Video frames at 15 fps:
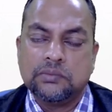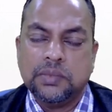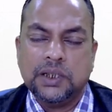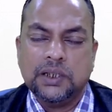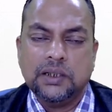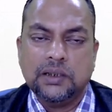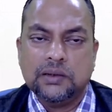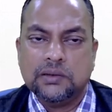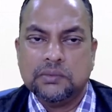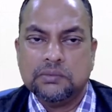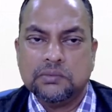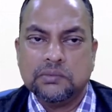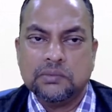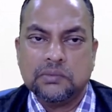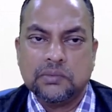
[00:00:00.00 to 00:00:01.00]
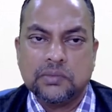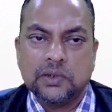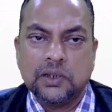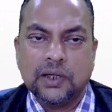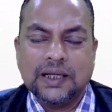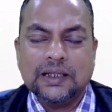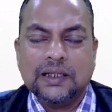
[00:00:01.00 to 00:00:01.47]
be,
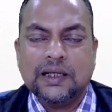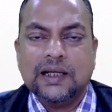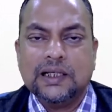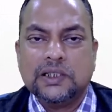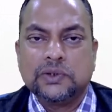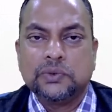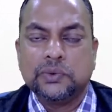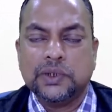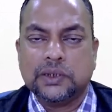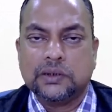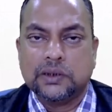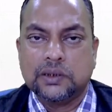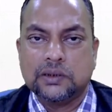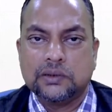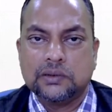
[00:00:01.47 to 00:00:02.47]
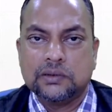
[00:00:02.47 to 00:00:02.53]
you know, engaged with